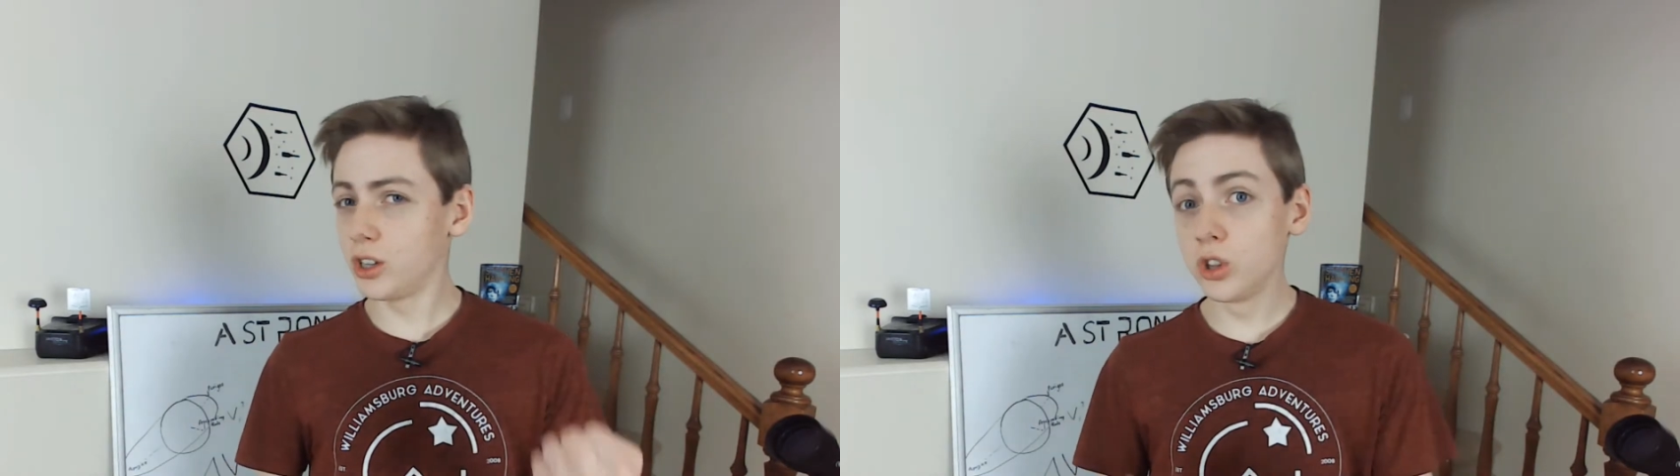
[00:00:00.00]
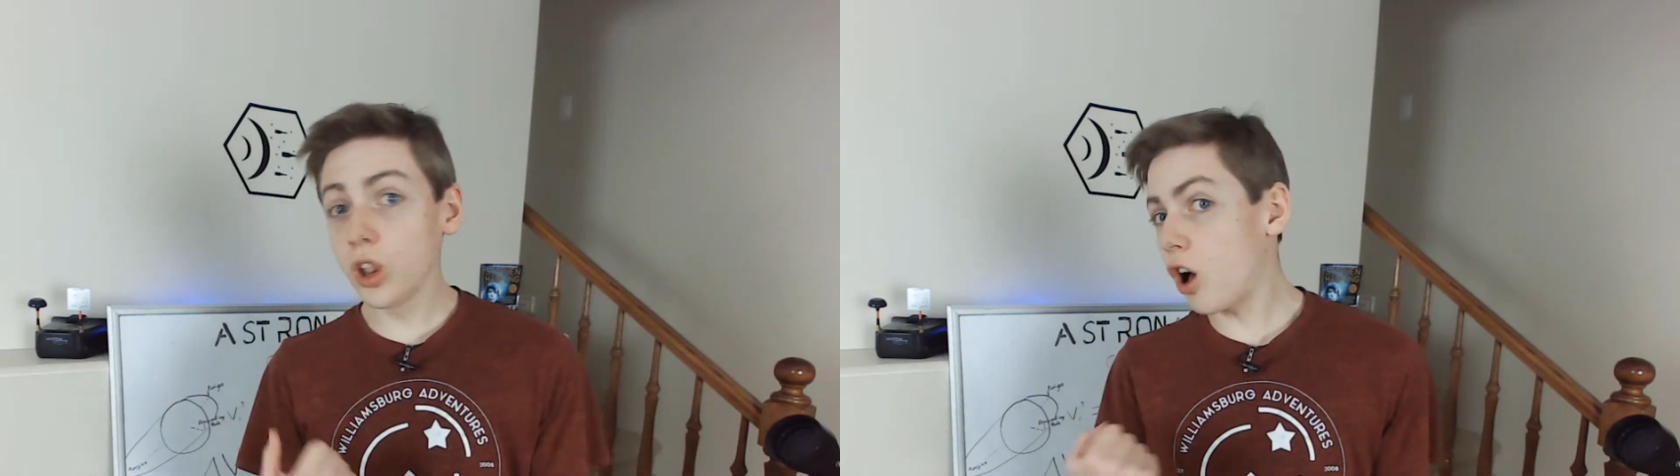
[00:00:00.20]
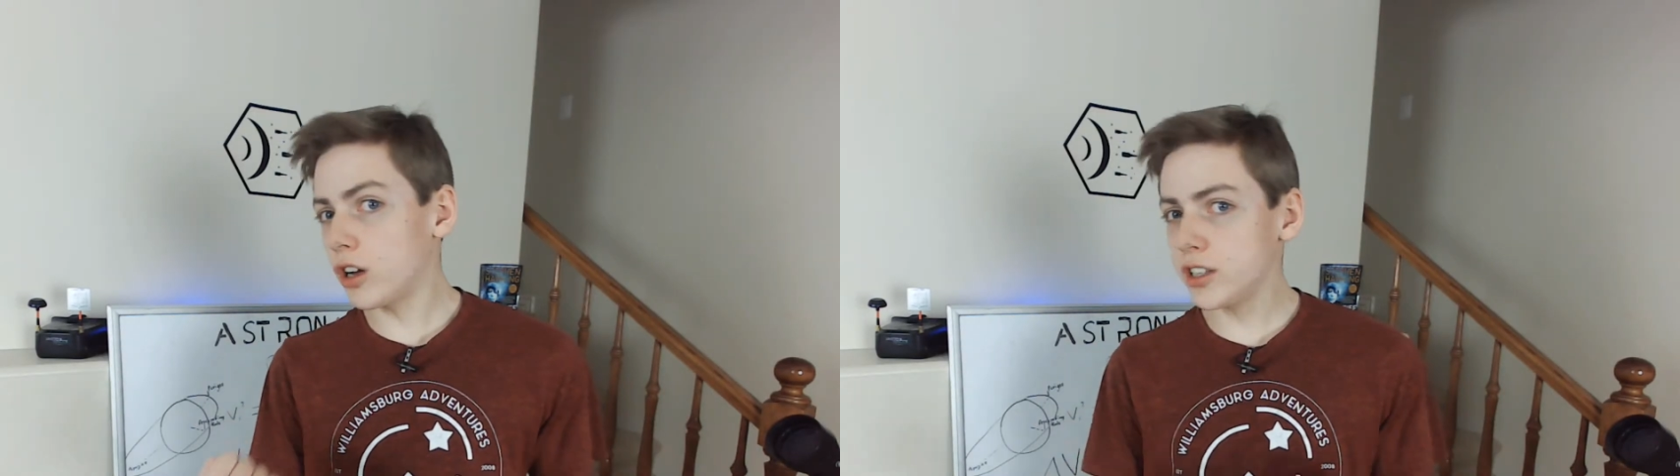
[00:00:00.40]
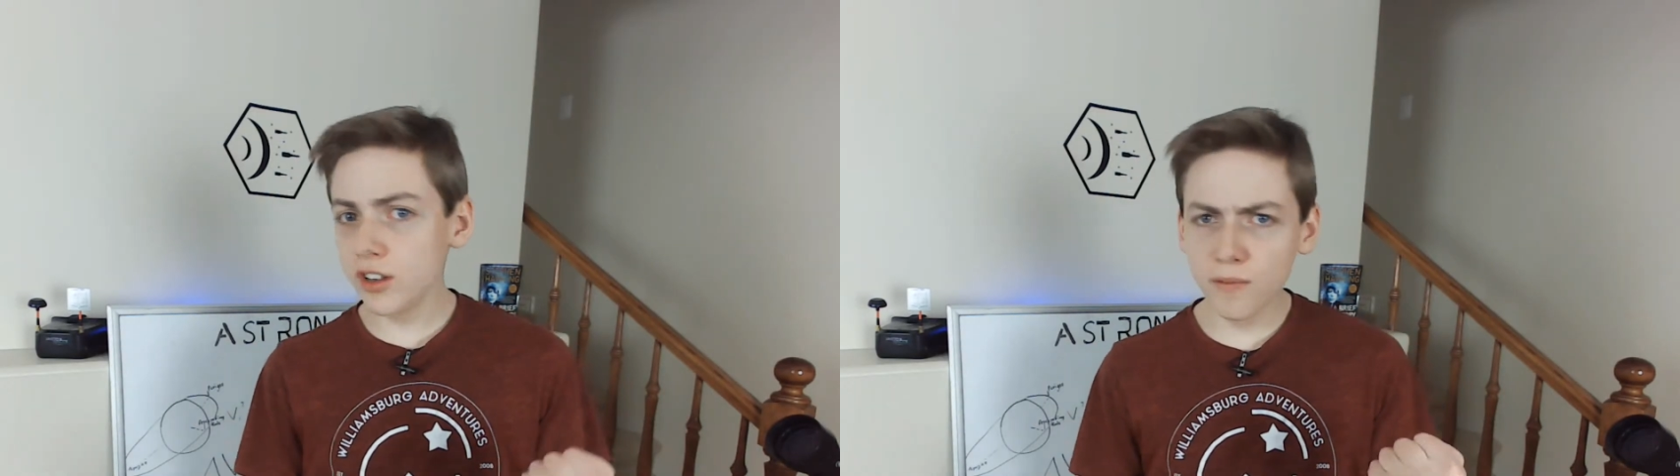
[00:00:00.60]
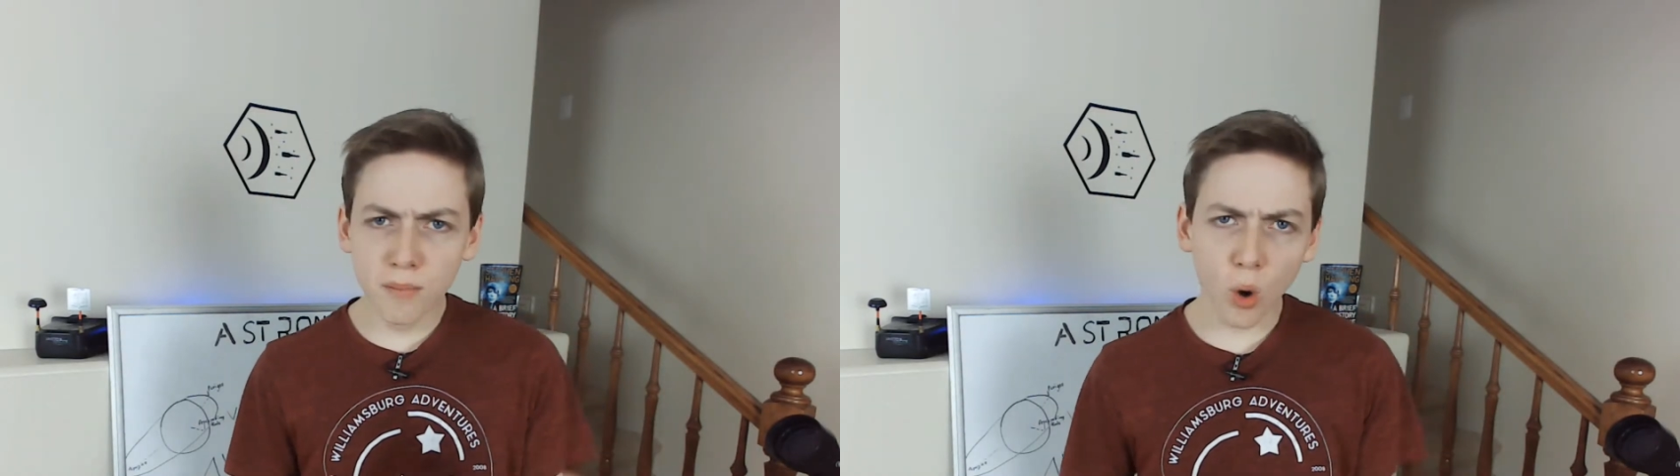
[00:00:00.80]
laws
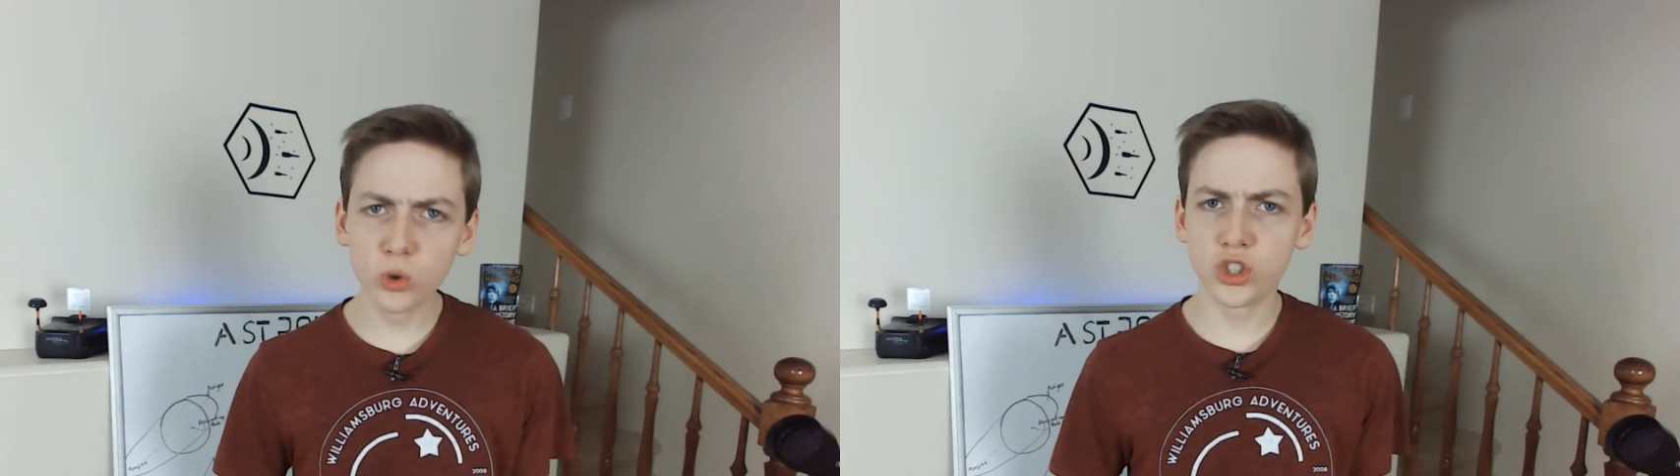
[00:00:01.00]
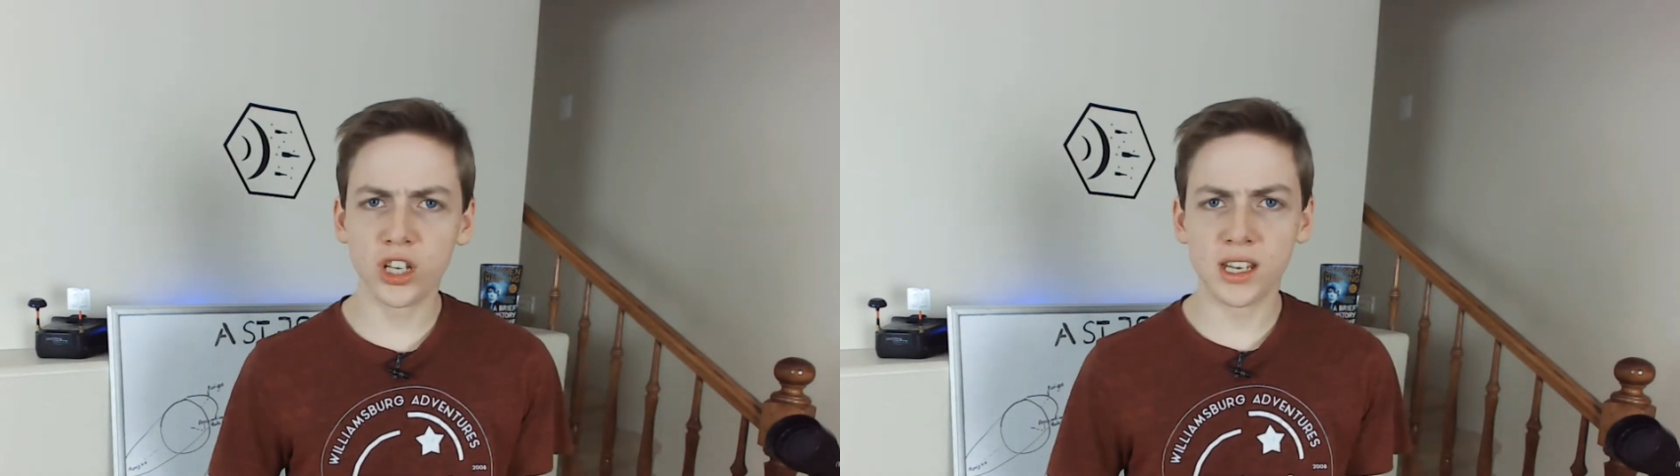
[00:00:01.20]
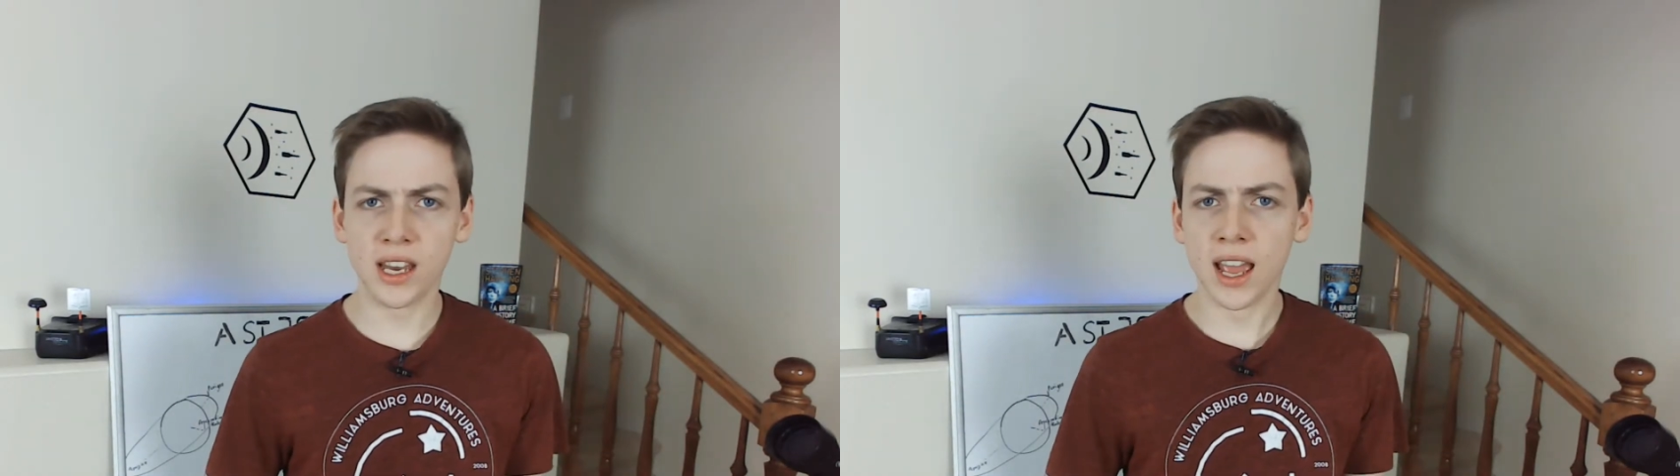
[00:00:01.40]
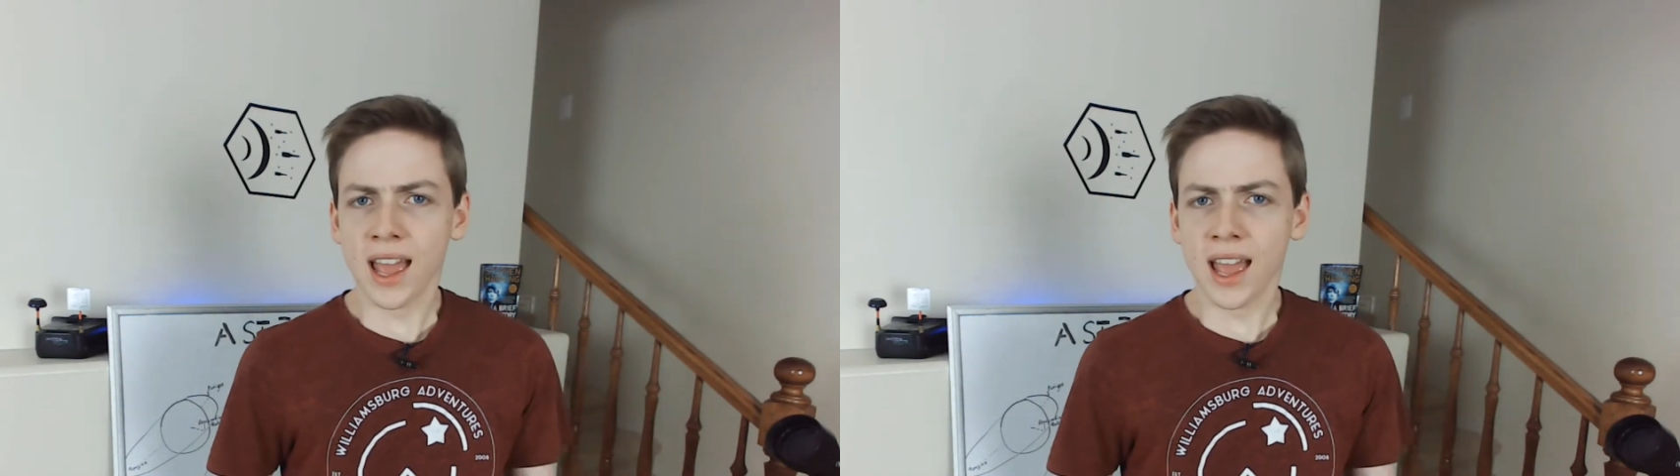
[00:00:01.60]
of motion,